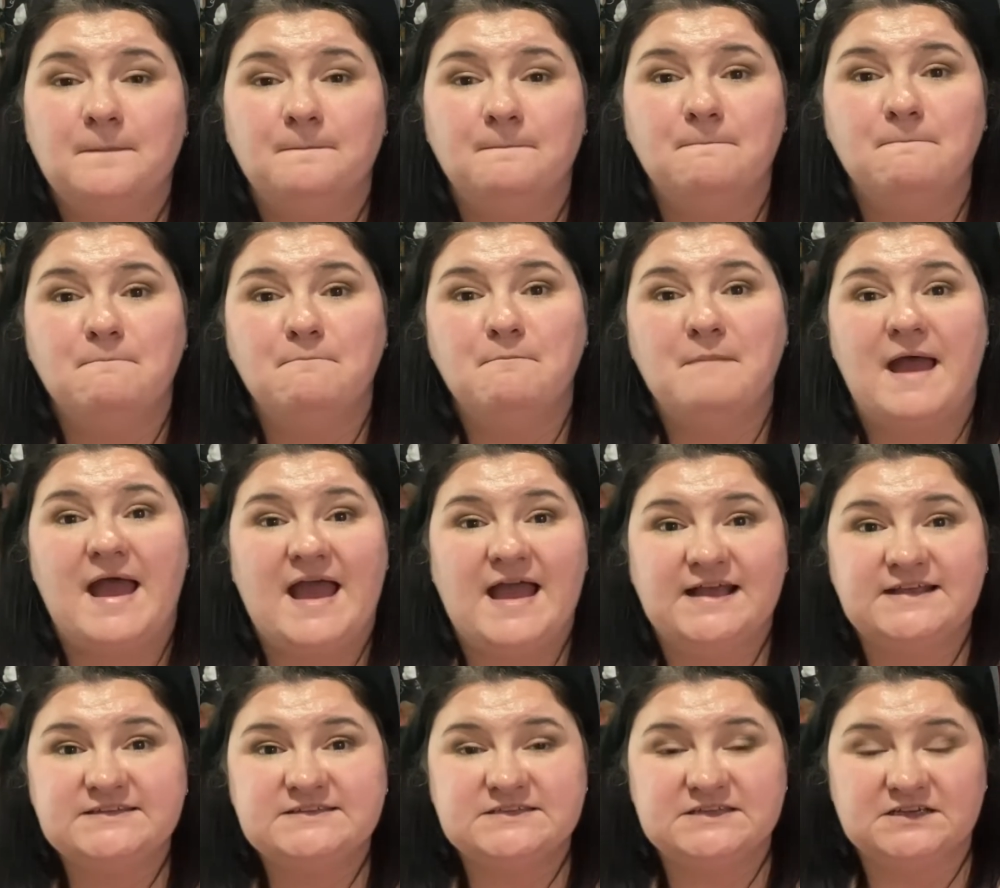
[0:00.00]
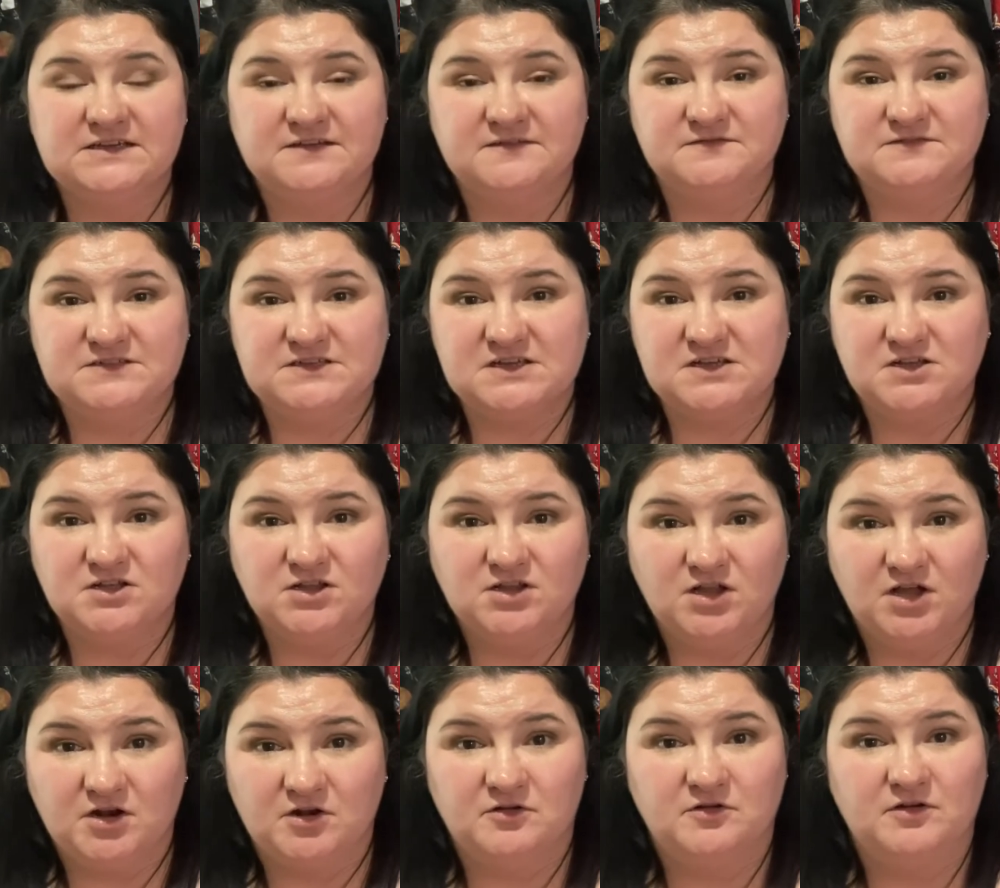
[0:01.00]
massive
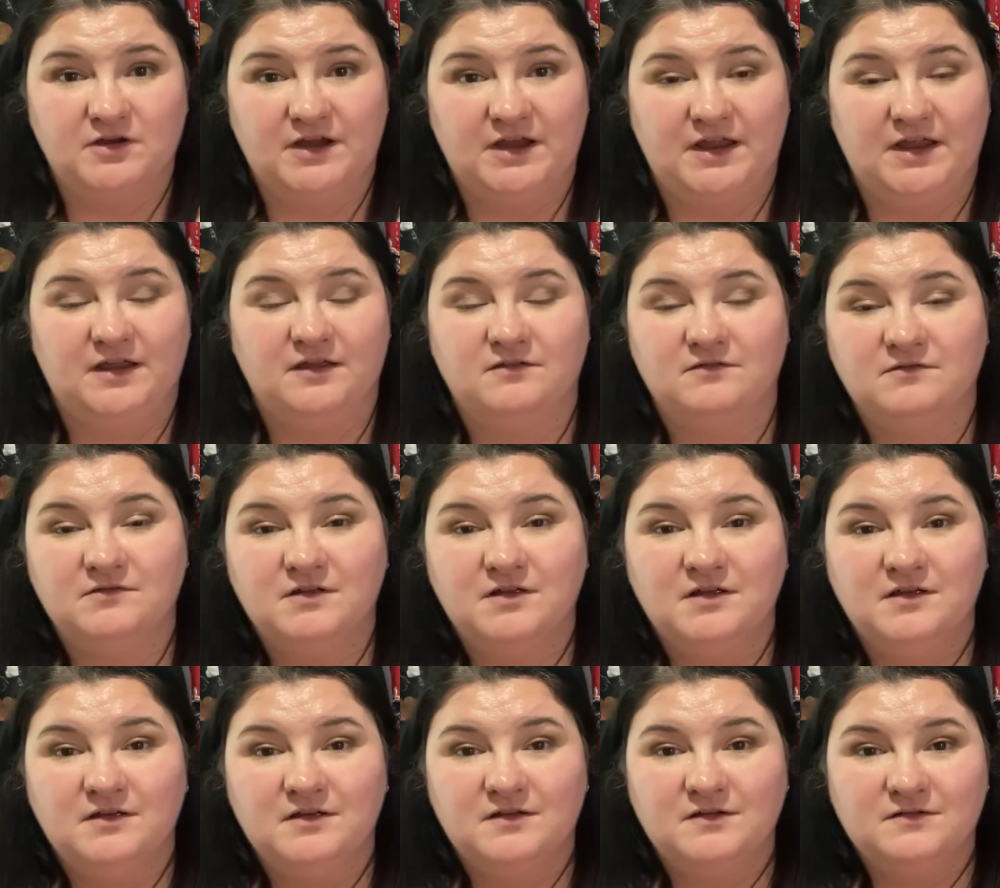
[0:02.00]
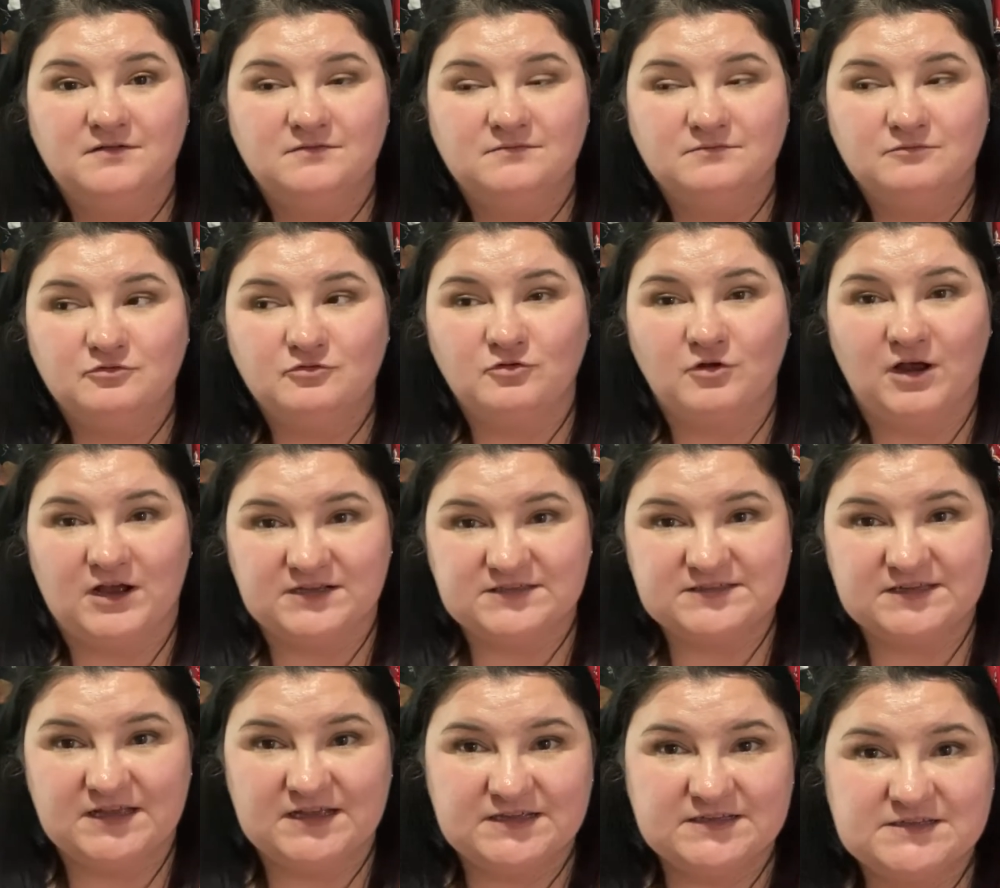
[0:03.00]
decluttering
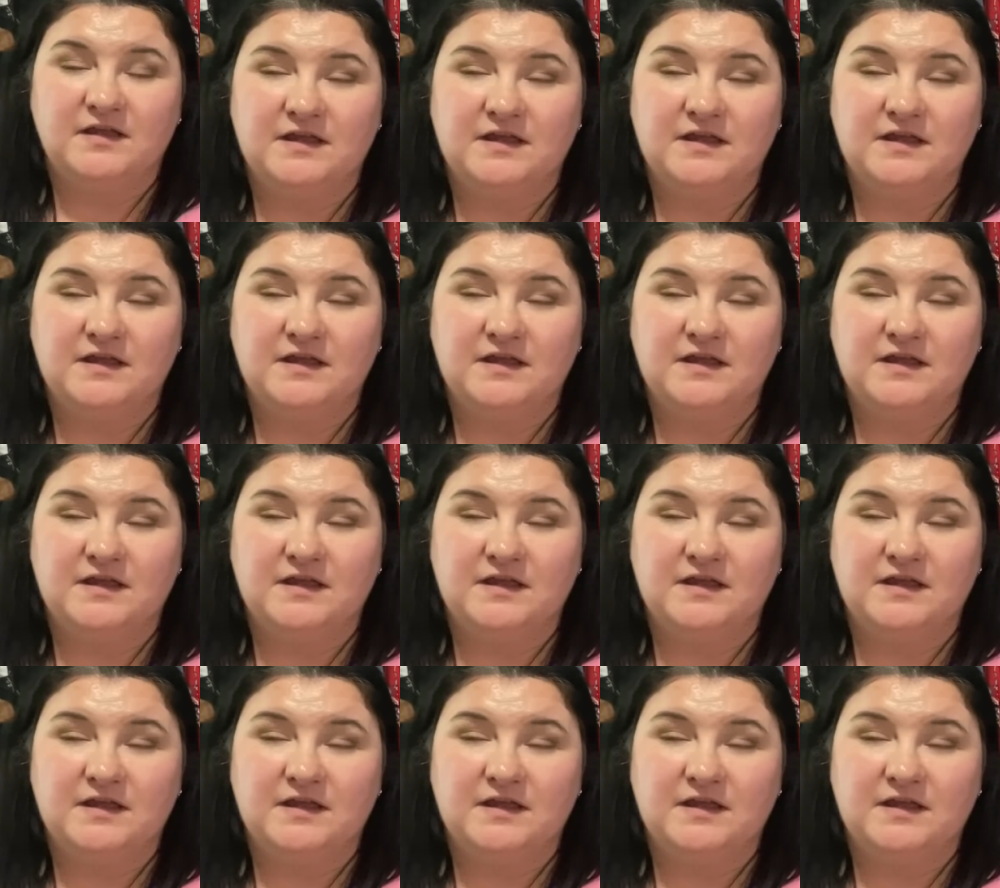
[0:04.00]
process.